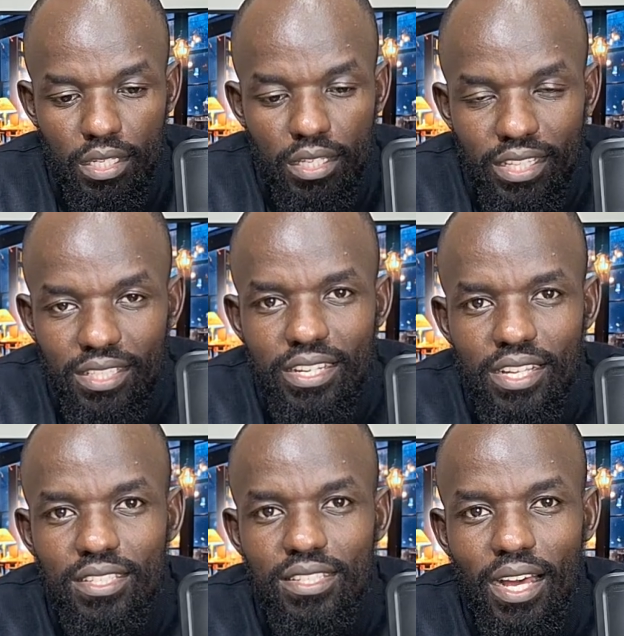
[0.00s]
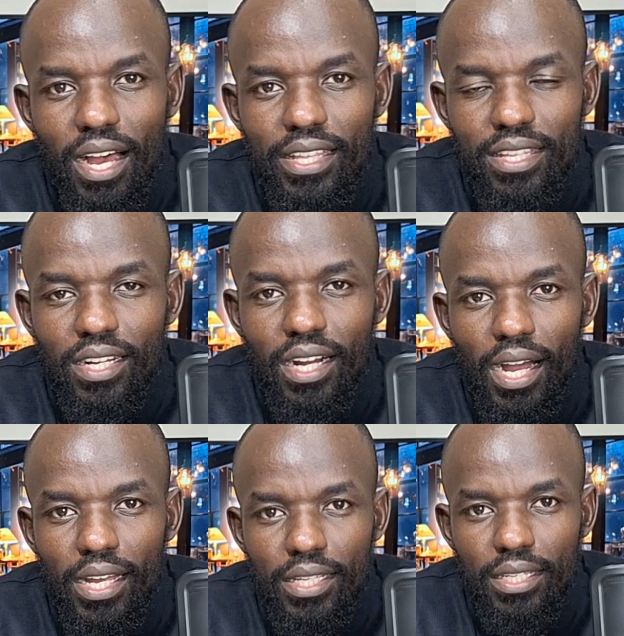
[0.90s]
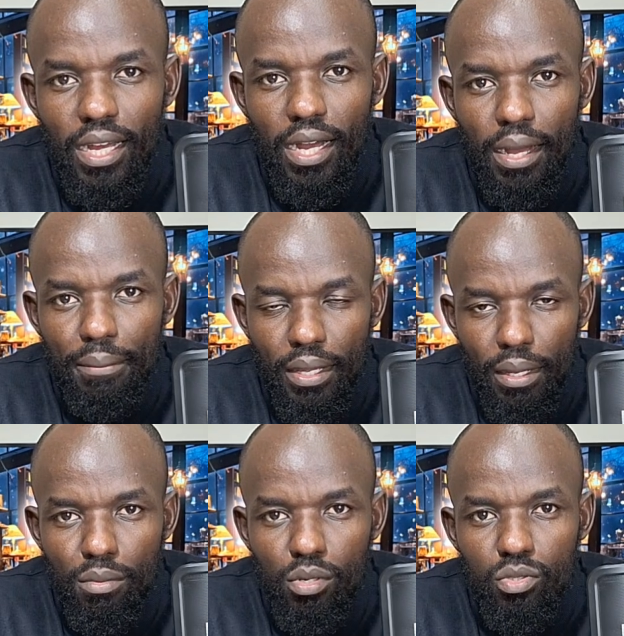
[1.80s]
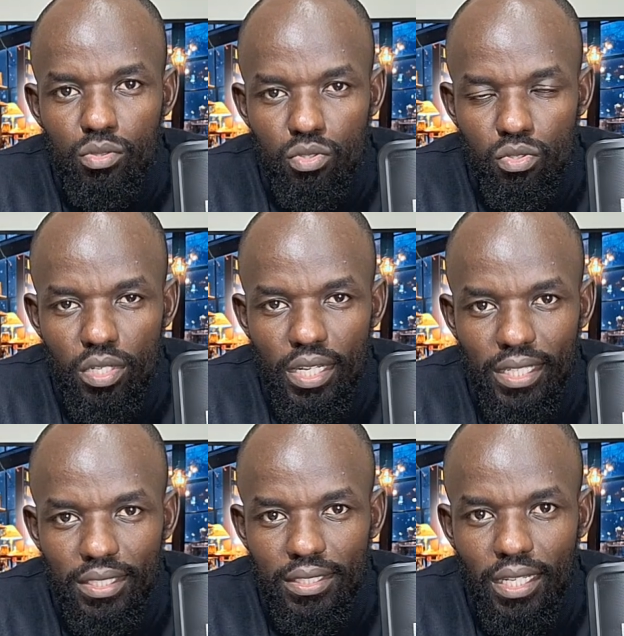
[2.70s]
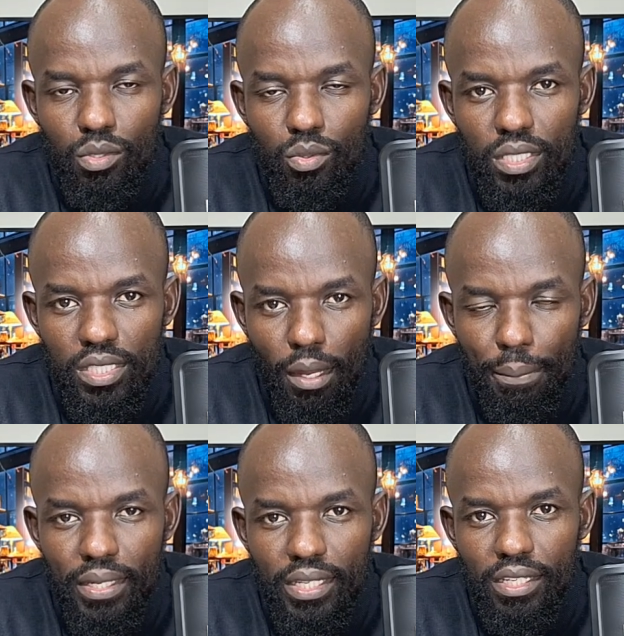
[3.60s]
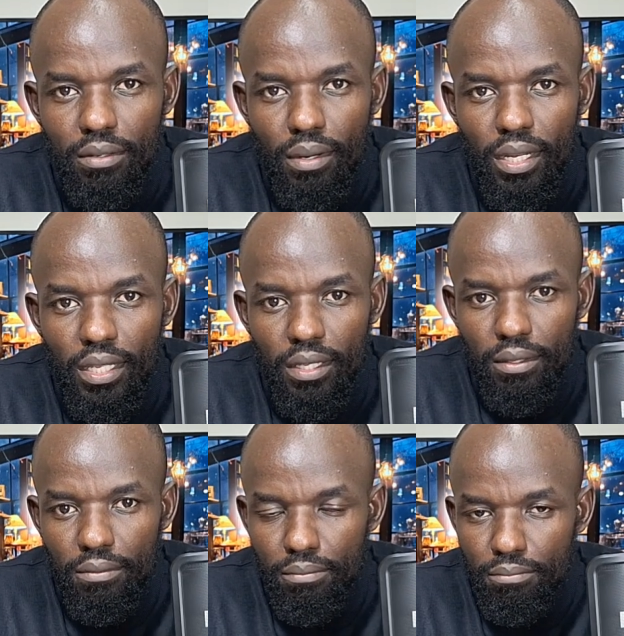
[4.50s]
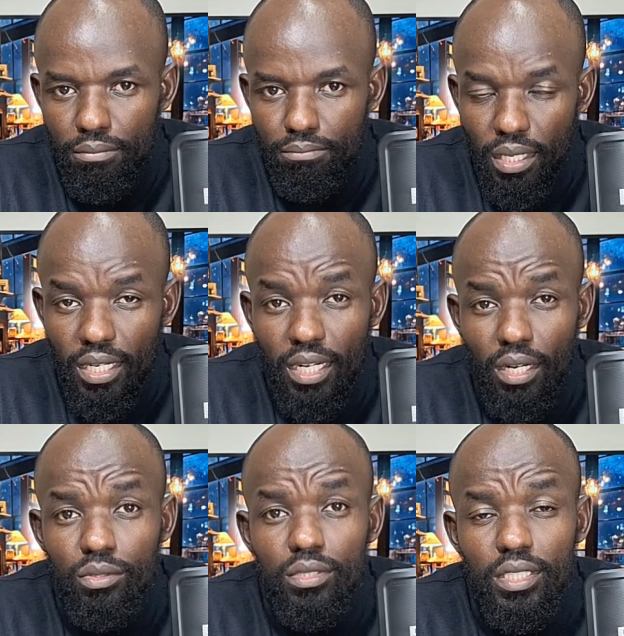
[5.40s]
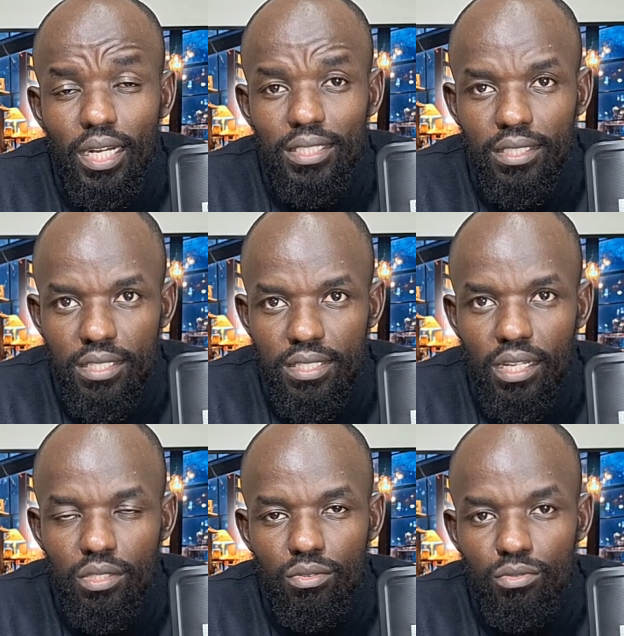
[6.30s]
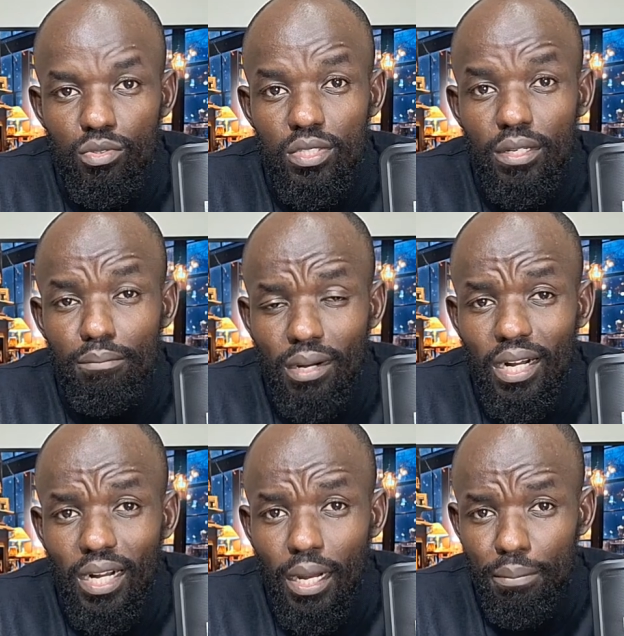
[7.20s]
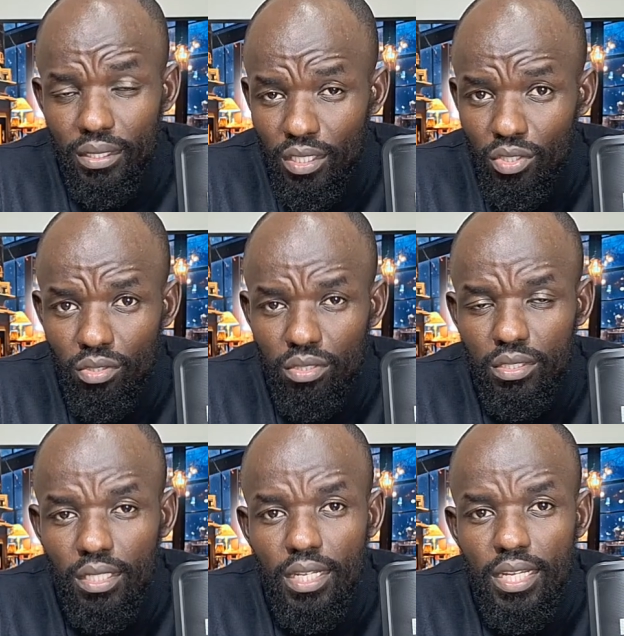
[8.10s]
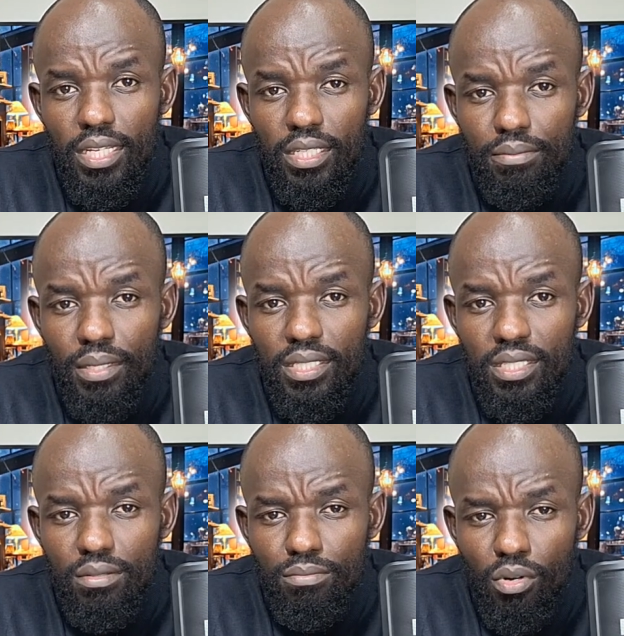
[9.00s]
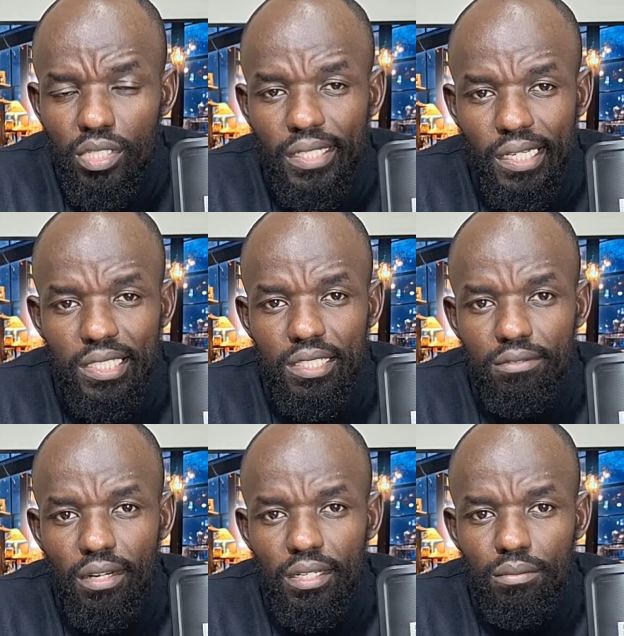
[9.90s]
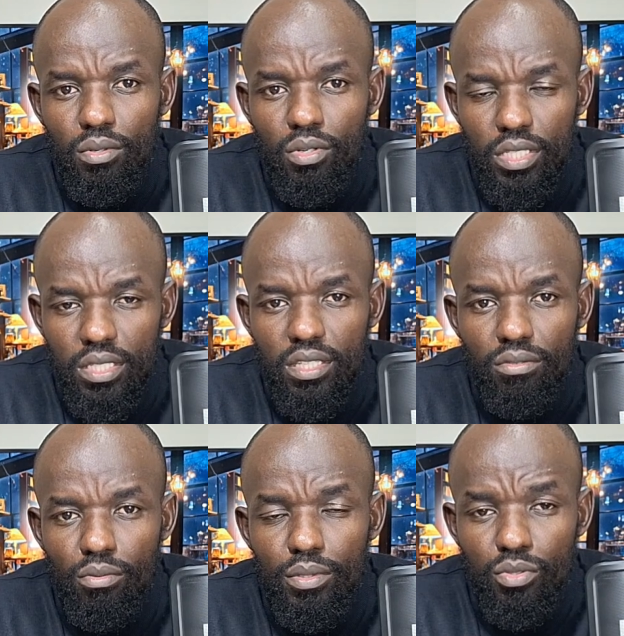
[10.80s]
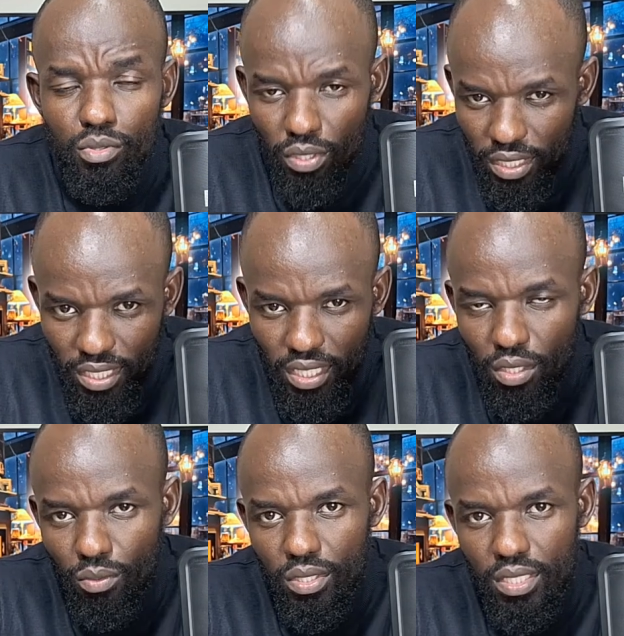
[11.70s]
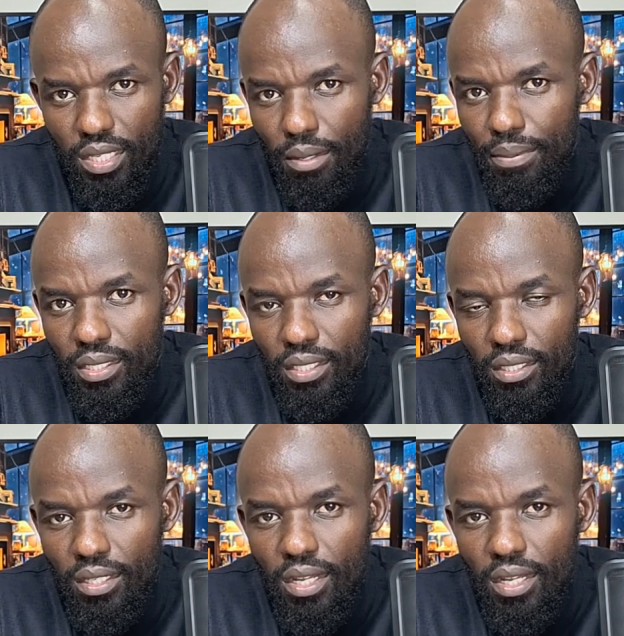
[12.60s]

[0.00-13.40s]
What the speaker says: These days, I think I am able to truly understand what is happening in my bank account as a result of using bank applications. It makes it more interactive and more easier for me to know exactly what is happening